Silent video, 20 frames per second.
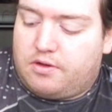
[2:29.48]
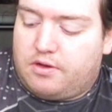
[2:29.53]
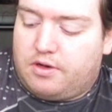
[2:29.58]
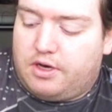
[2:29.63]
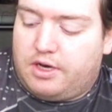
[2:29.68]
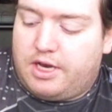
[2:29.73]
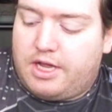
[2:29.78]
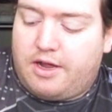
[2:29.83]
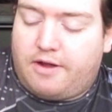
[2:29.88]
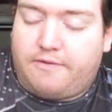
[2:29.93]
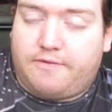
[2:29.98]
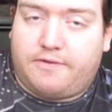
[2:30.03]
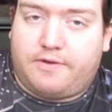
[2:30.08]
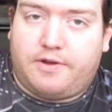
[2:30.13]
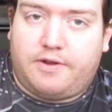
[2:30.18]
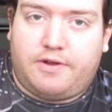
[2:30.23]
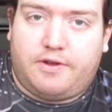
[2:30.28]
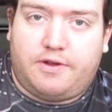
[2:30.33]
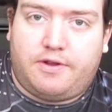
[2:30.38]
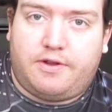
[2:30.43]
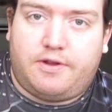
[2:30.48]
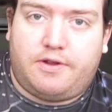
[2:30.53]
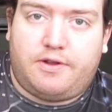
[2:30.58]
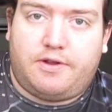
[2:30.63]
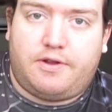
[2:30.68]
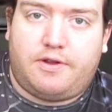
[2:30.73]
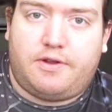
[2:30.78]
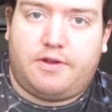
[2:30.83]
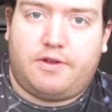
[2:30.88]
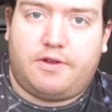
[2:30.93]
Left
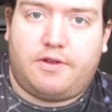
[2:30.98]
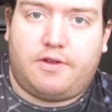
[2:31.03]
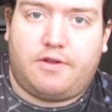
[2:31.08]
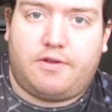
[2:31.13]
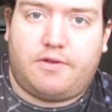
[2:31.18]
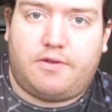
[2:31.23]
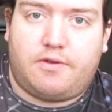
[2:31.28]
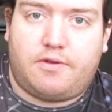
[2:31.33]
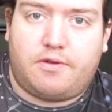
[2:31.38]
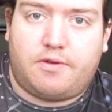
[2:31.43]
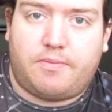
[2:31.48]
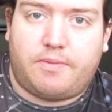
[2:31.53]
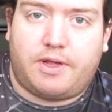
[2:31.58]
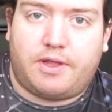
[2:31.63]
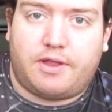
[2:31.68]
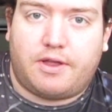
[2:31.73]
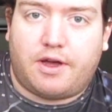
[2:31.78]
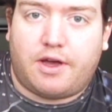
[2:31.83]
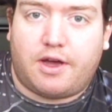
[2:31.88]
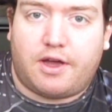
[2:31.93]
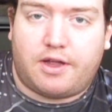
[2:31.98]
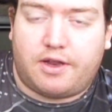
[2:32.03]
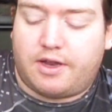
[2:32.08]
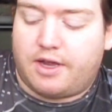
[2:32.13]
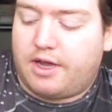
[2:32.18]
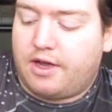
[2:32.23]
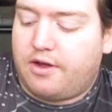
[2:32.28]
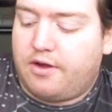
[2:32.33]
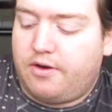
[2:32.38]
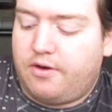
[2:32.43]
to make the high
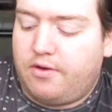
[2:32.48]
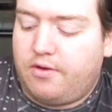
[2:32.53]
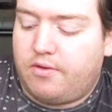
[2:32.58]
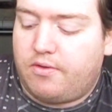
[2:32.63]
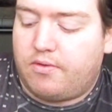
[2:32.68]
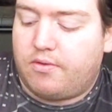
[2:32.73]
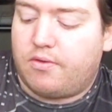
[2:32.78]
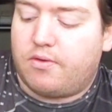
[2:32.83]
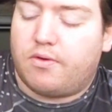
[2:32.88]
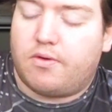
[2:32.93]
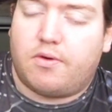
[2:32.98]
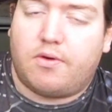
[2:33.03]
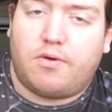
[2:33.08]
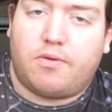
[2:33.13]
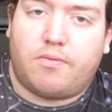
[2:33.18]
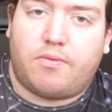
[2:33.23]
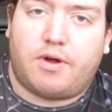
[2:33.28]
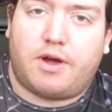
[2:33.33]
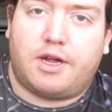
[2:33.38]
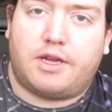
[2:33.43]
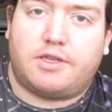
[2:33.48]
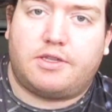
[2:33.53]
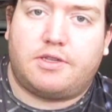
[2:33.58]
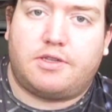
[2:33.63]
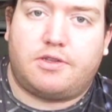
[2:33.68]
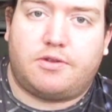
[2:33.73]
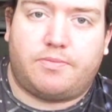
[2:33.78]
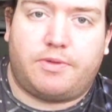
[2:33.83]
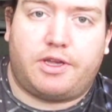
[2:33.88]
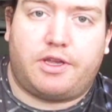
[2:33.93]
down, or right
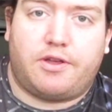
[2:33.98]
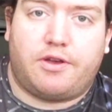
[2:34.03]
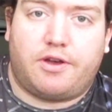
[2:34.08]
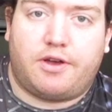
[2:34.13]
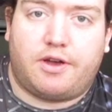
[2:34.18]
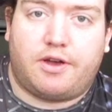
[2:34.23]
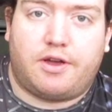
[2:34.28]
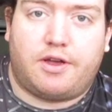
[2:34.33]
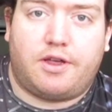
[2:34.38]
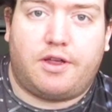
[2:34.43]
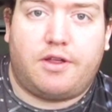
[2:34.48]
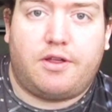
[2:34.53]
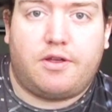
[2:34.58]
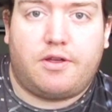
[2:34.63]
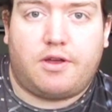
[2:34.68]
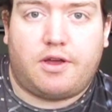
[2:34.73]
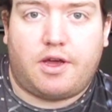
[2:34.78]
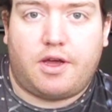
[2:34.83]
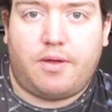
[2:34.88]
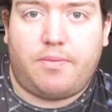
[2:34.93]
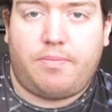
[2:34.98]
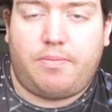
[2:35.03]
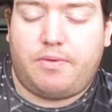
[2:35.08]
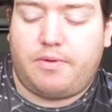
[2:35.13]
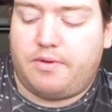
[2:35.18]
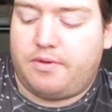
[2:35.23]
to make your high up.